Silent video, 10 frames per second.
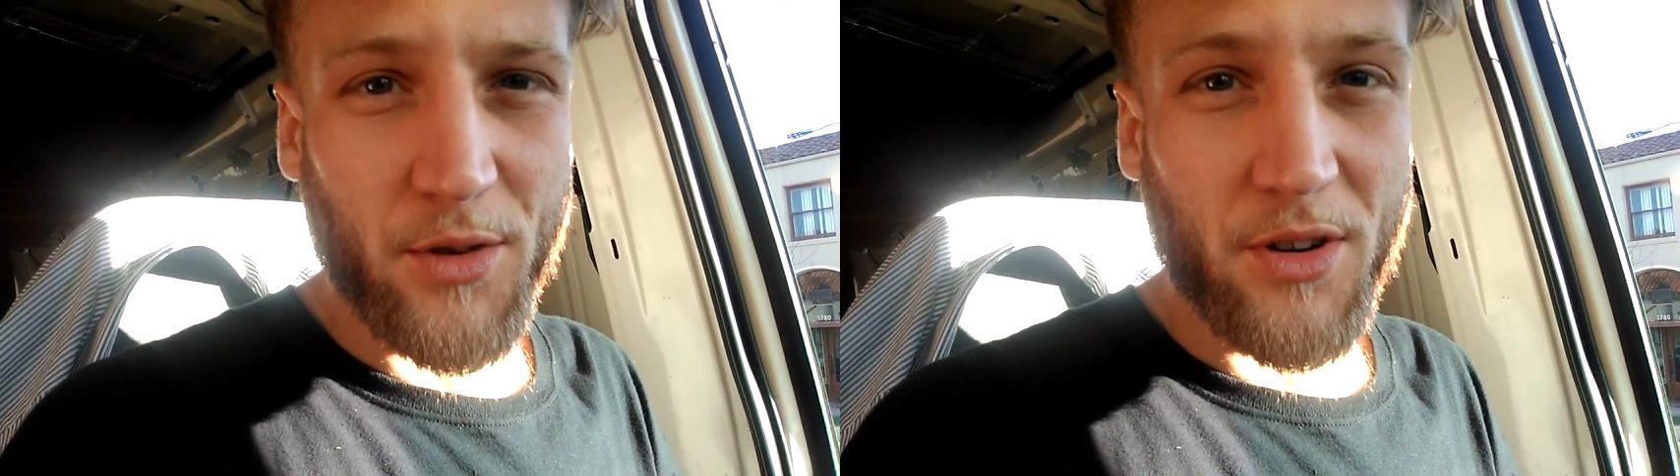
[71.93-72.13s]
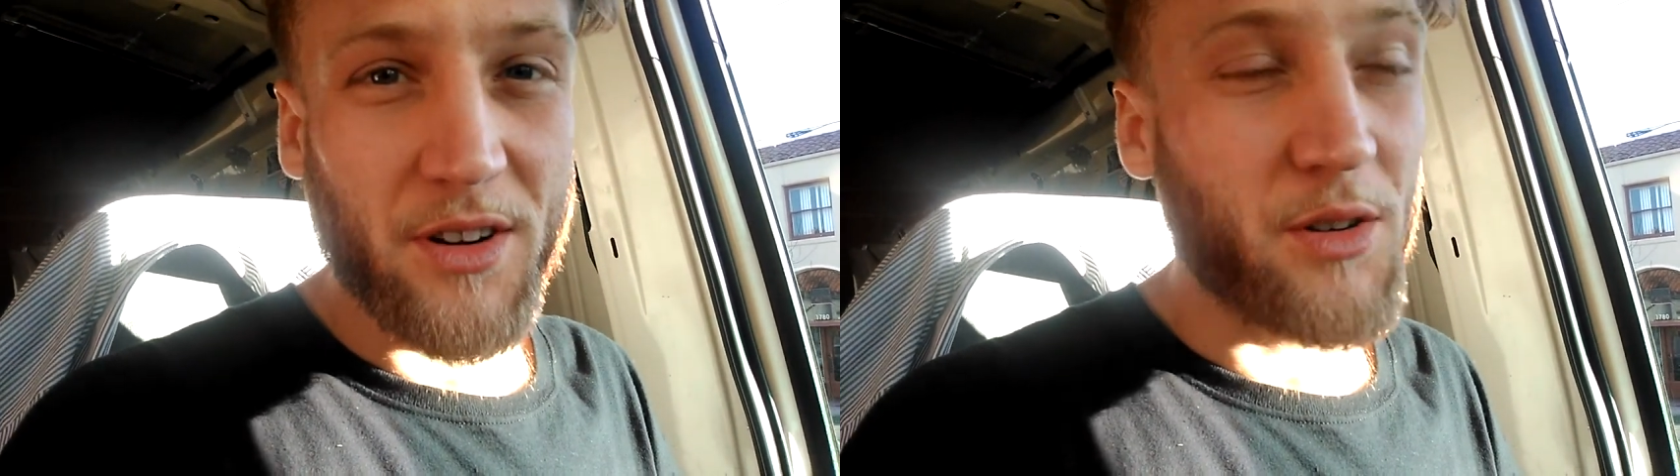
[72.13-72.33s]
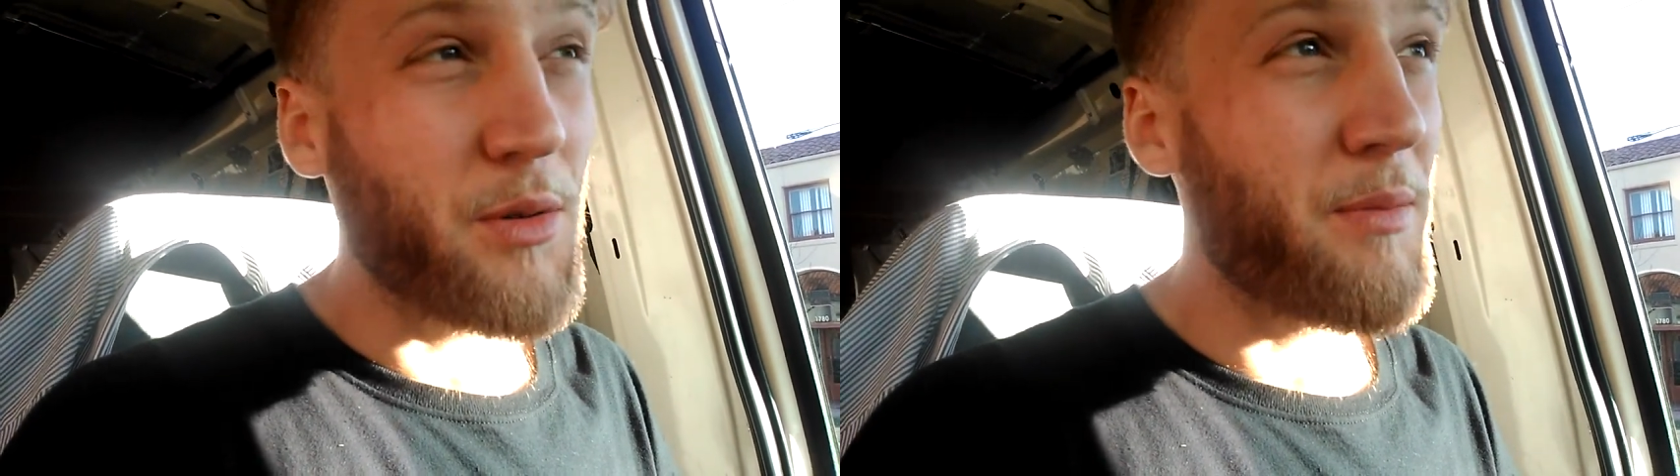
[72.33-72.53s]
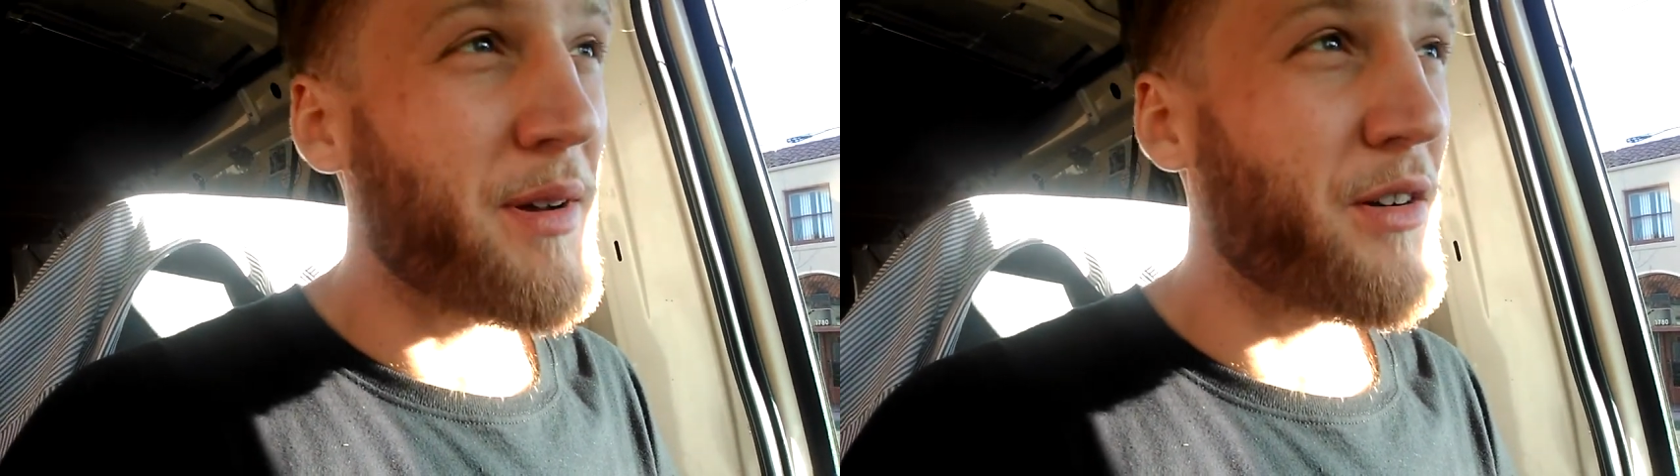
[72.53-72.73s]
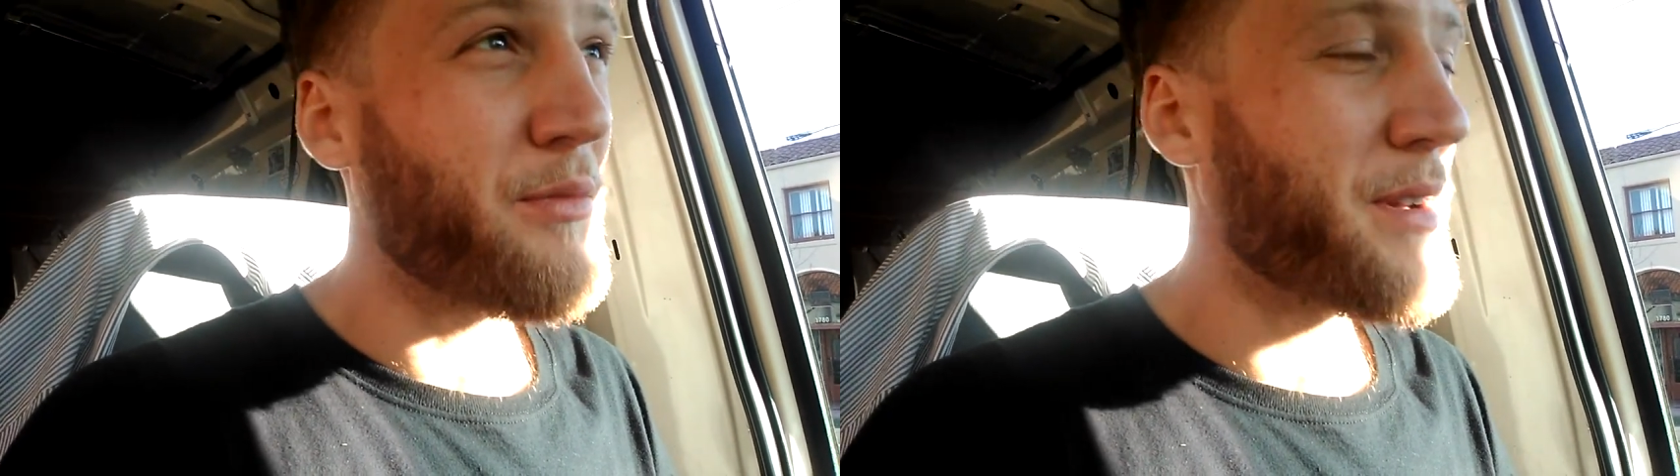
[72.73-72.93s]
for the
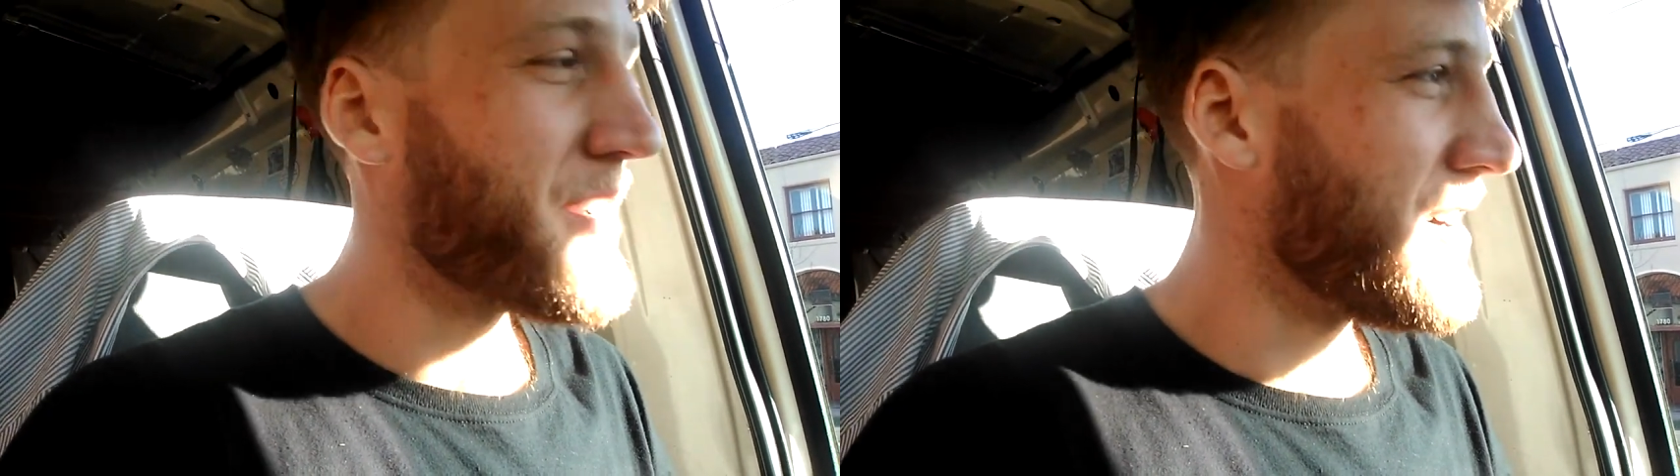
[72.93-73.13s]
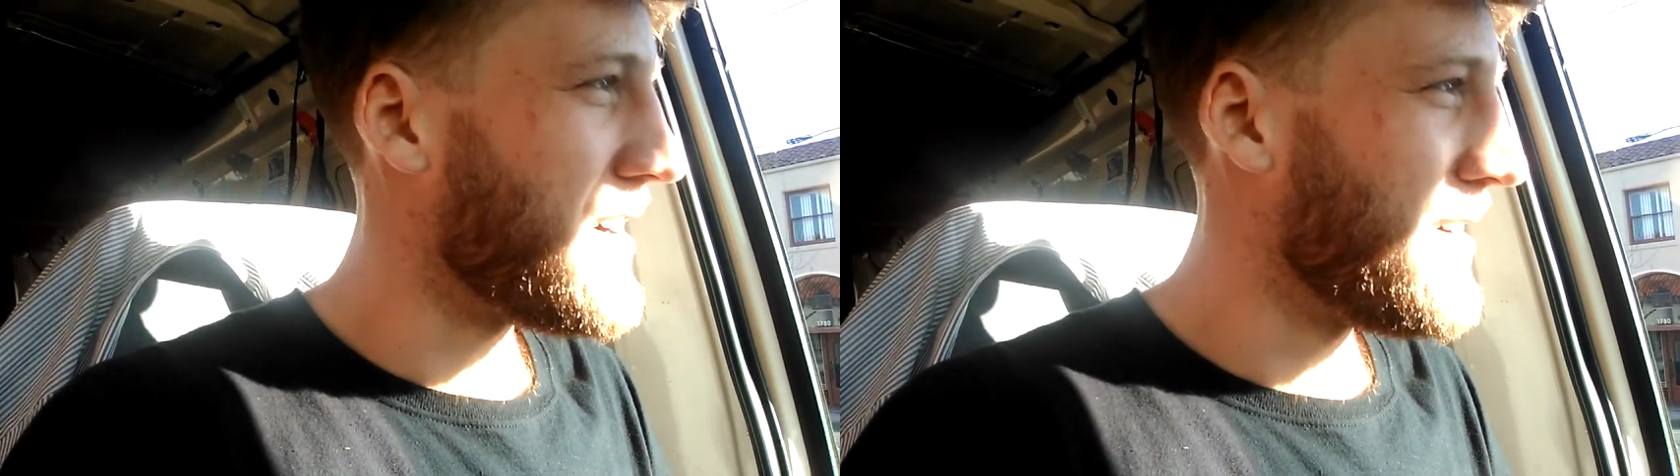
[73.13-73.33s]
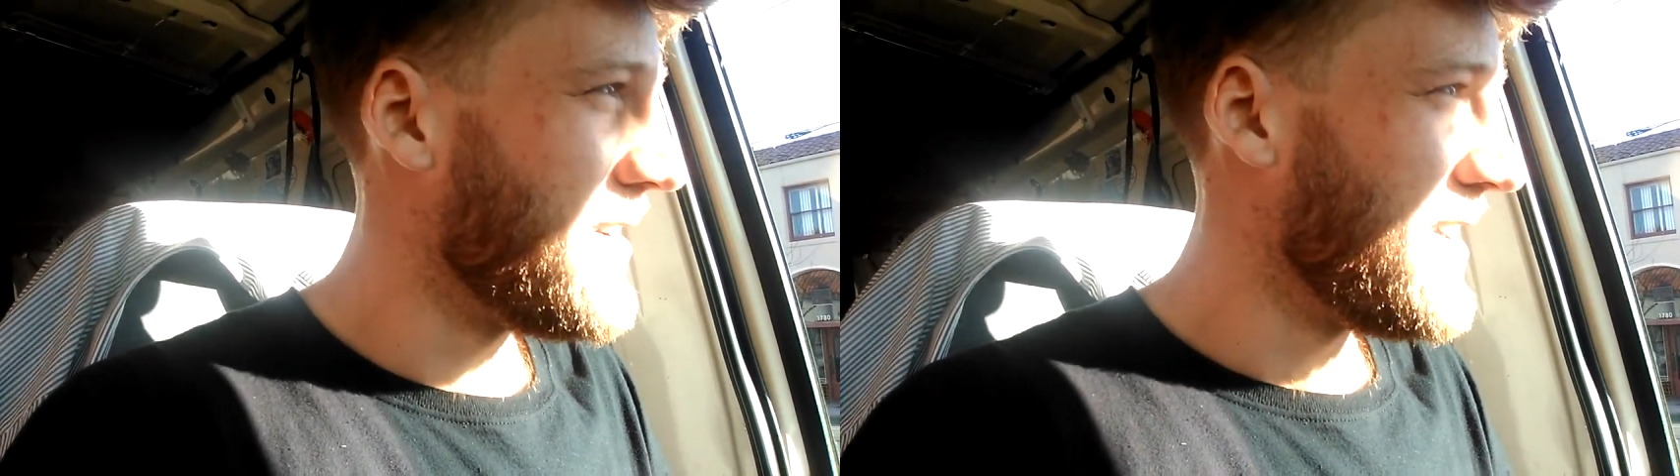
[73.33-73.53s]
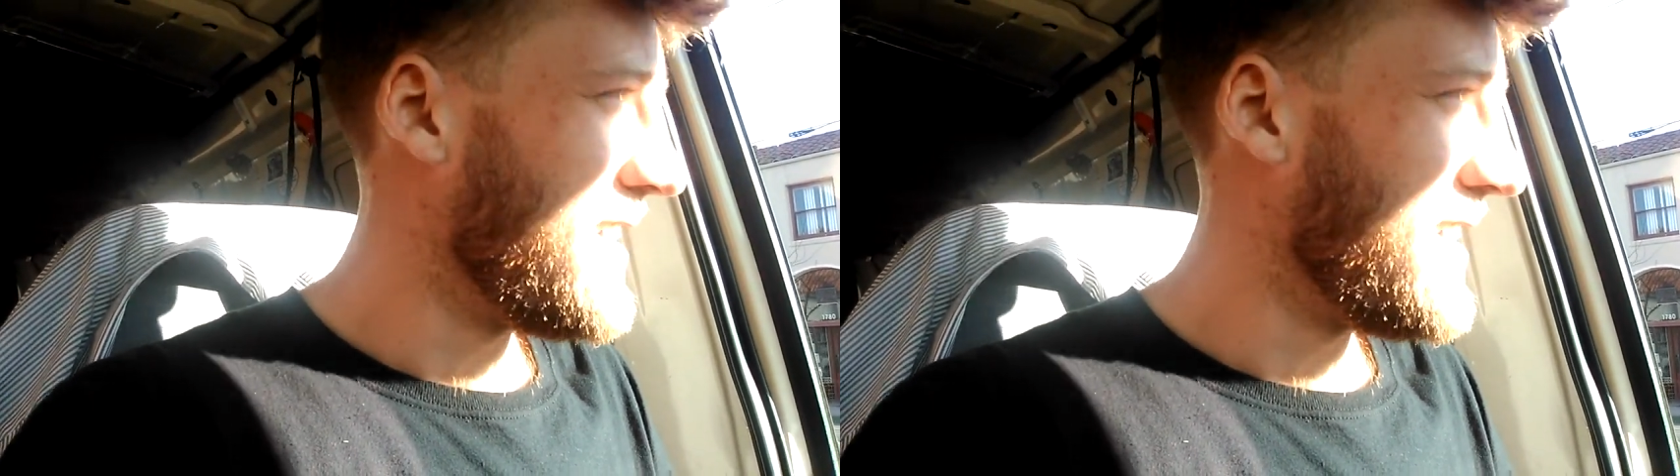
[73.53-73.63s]
repair of my car,